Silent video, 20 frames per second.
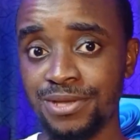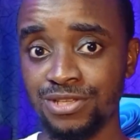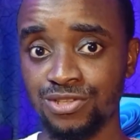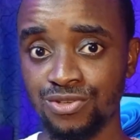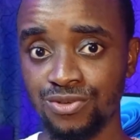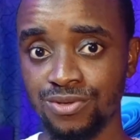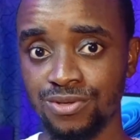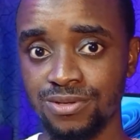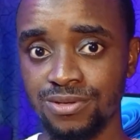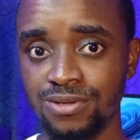I
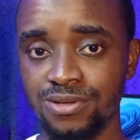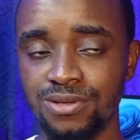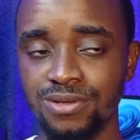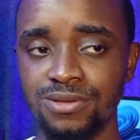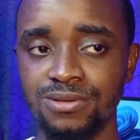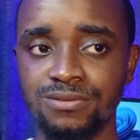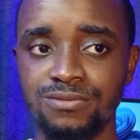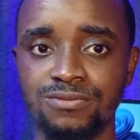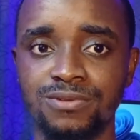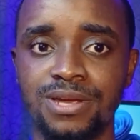mentioned,
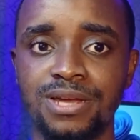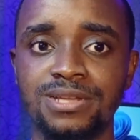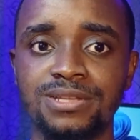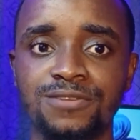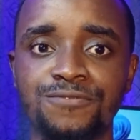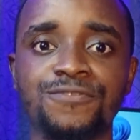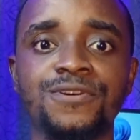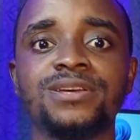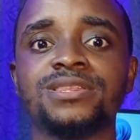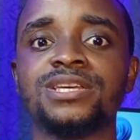
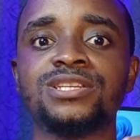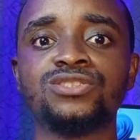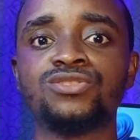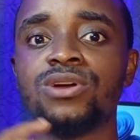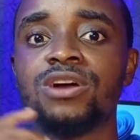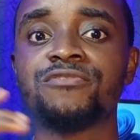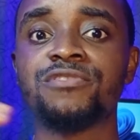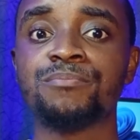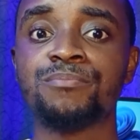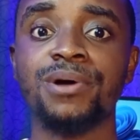right? The fact
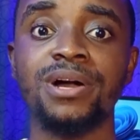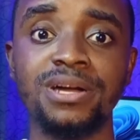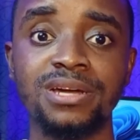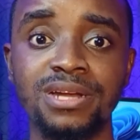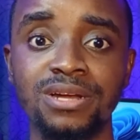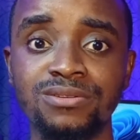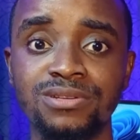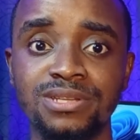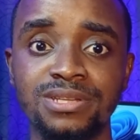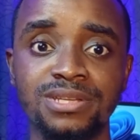that you have a
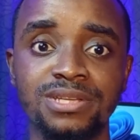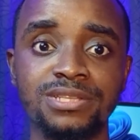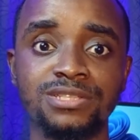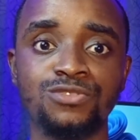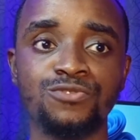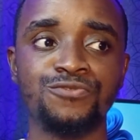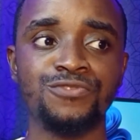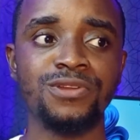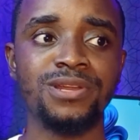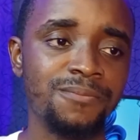background in
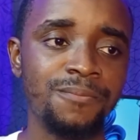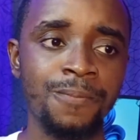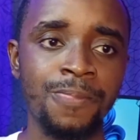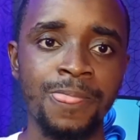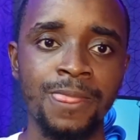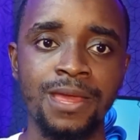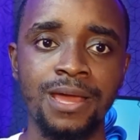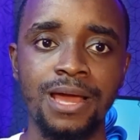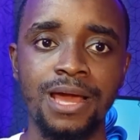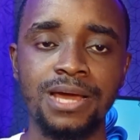it, right?
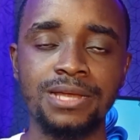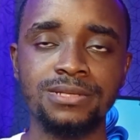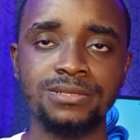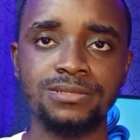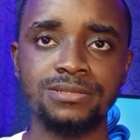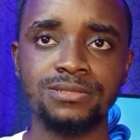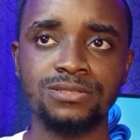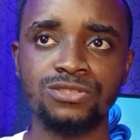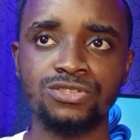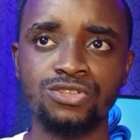
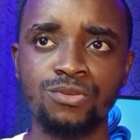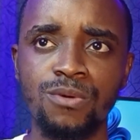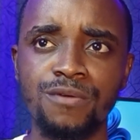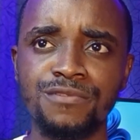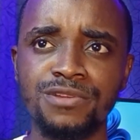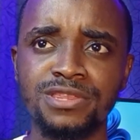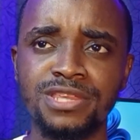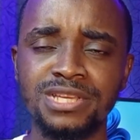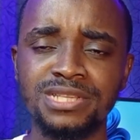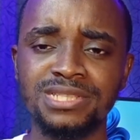And
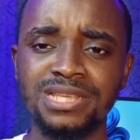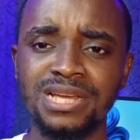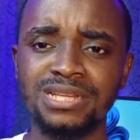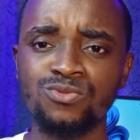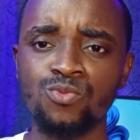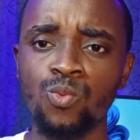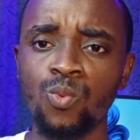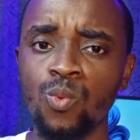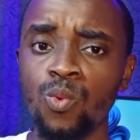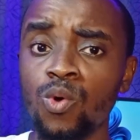some of the
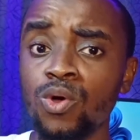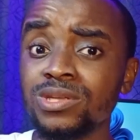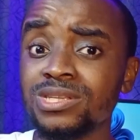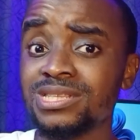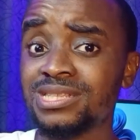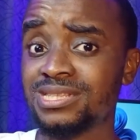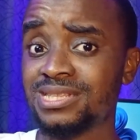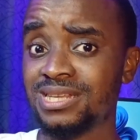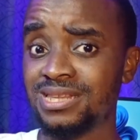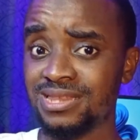things that
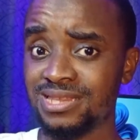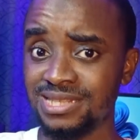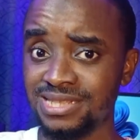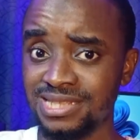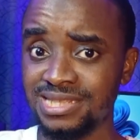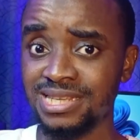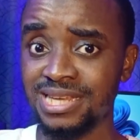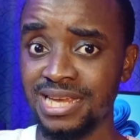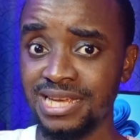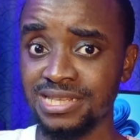worsen
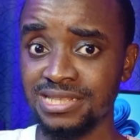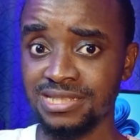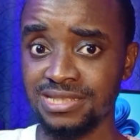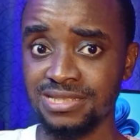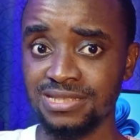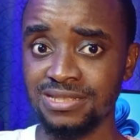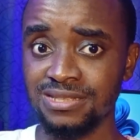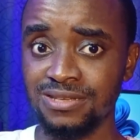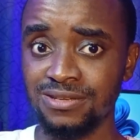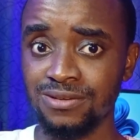this
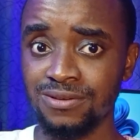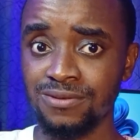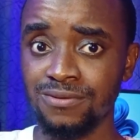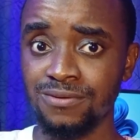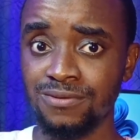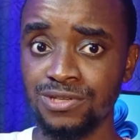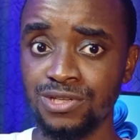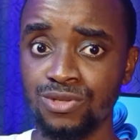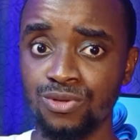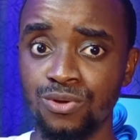case,
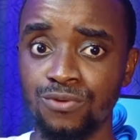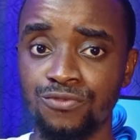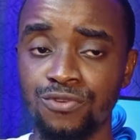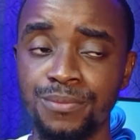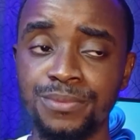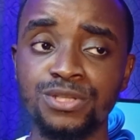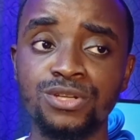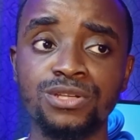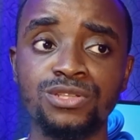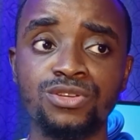
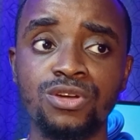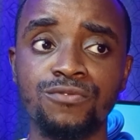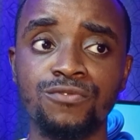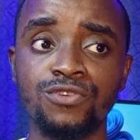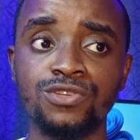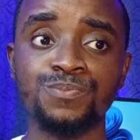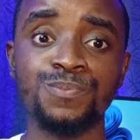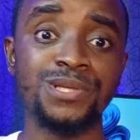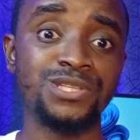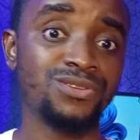for
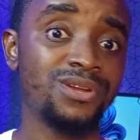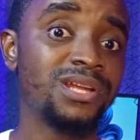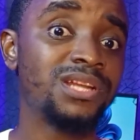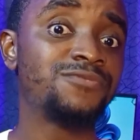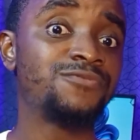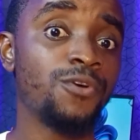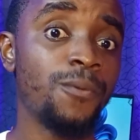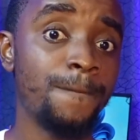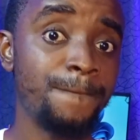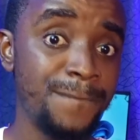majority of us,
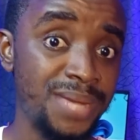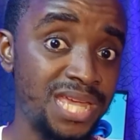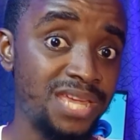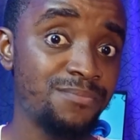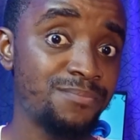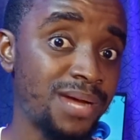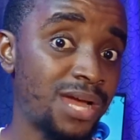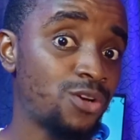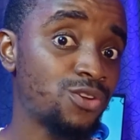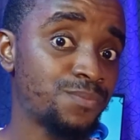particularly for
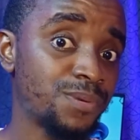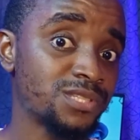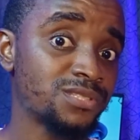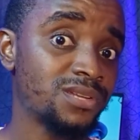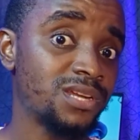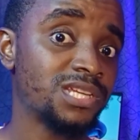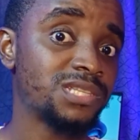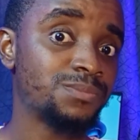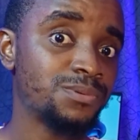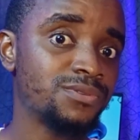me, my own
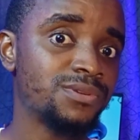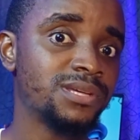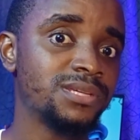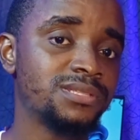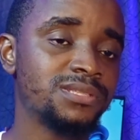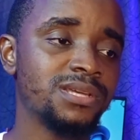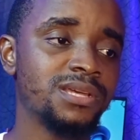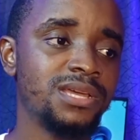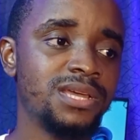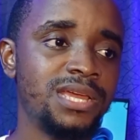personal
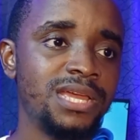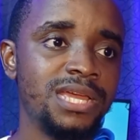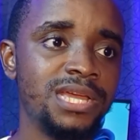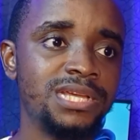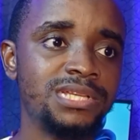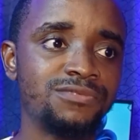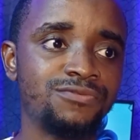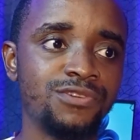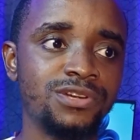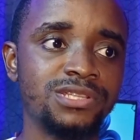experience,
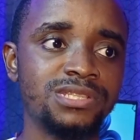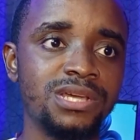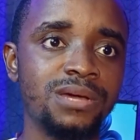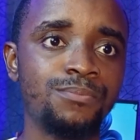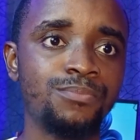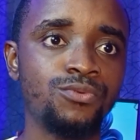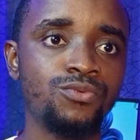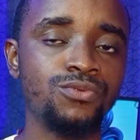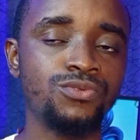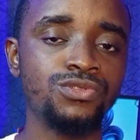is, for
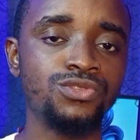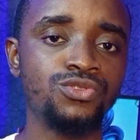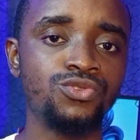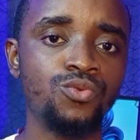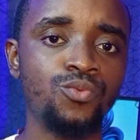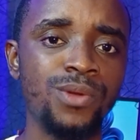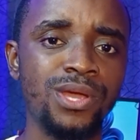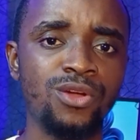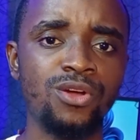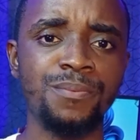example,
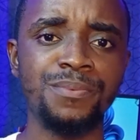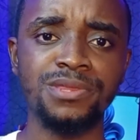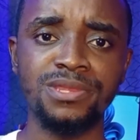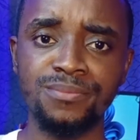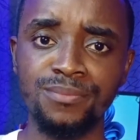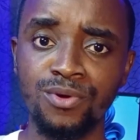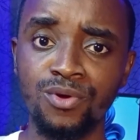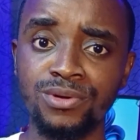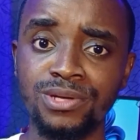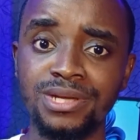you wake
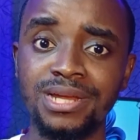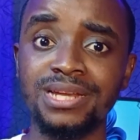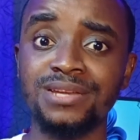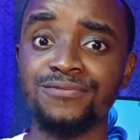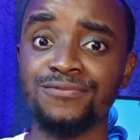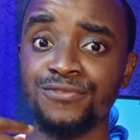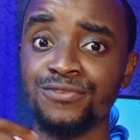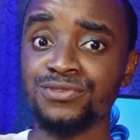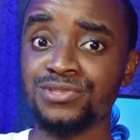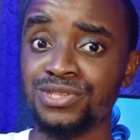up in the
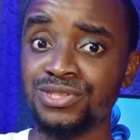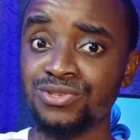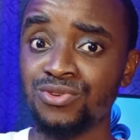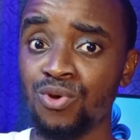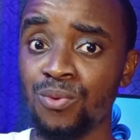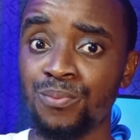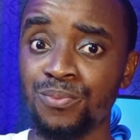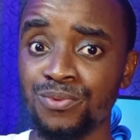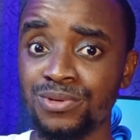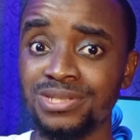morning and the first
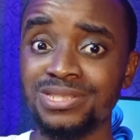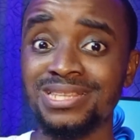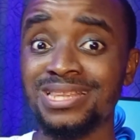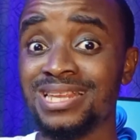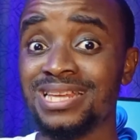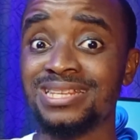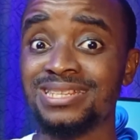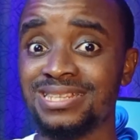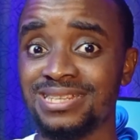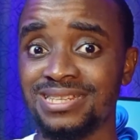thing you open is